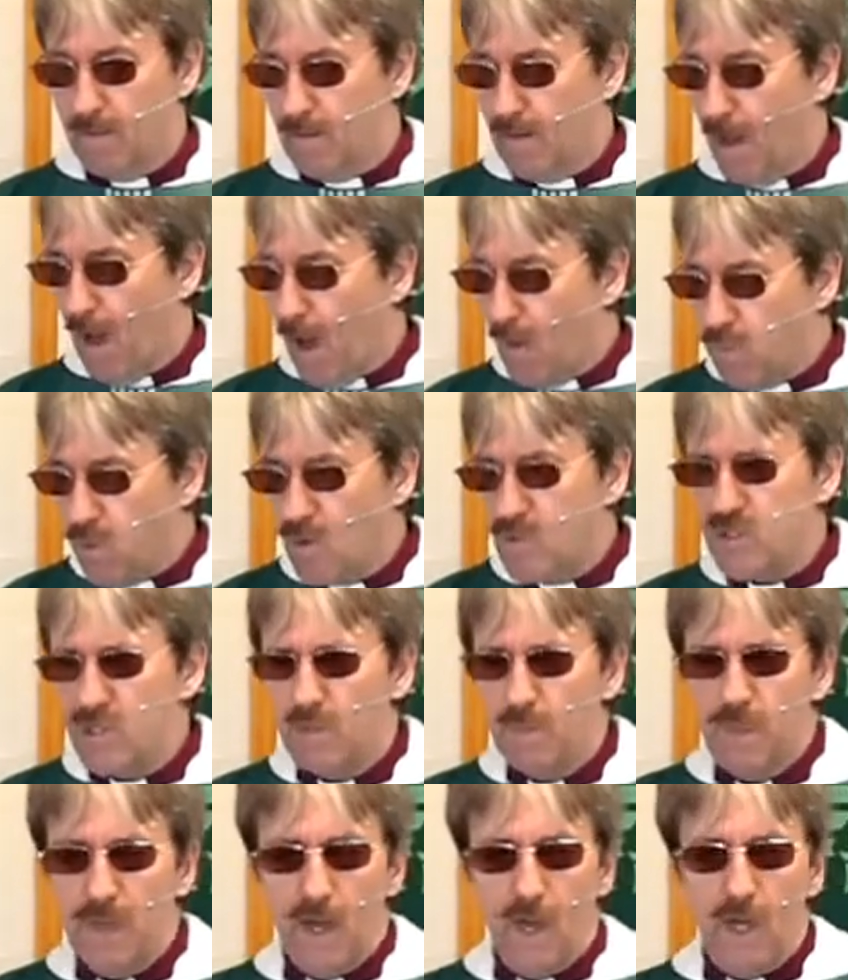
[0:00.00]
I want
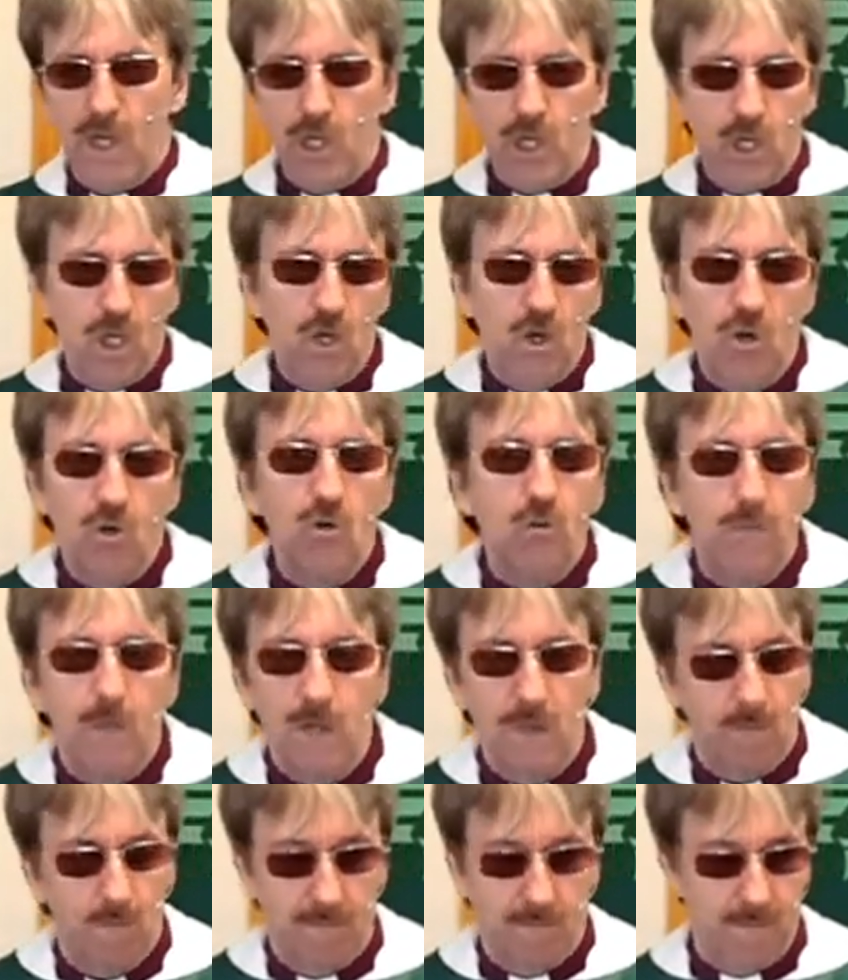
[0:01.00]
to be a
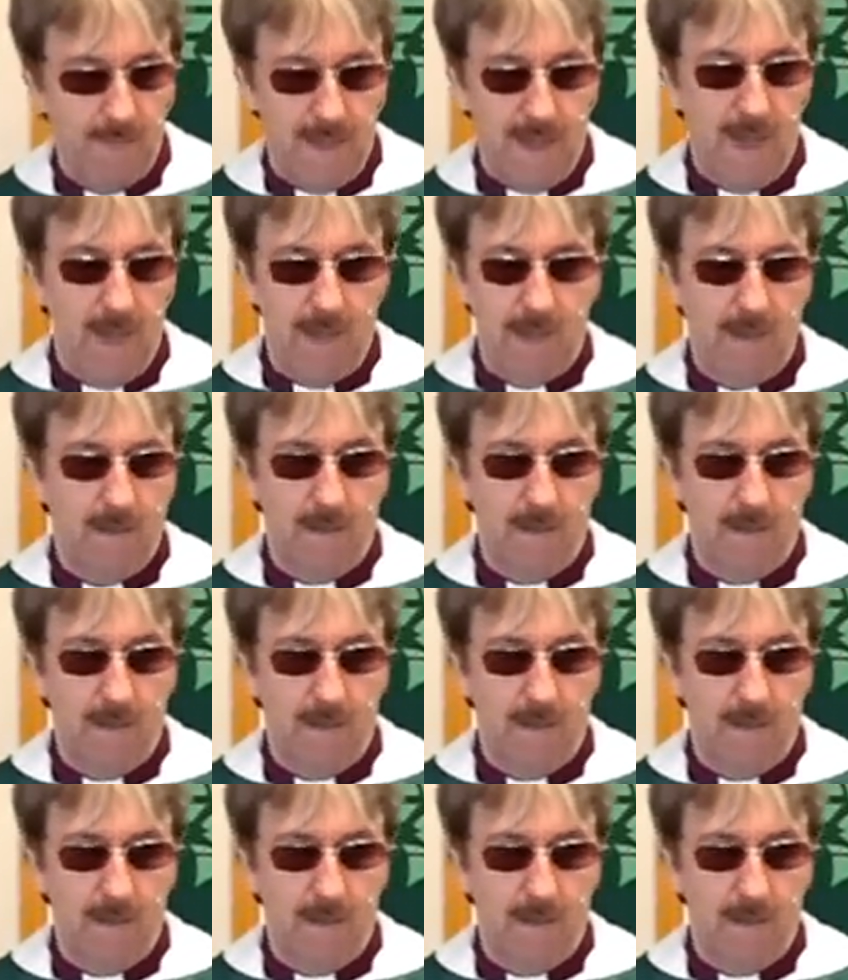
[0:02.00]
human being.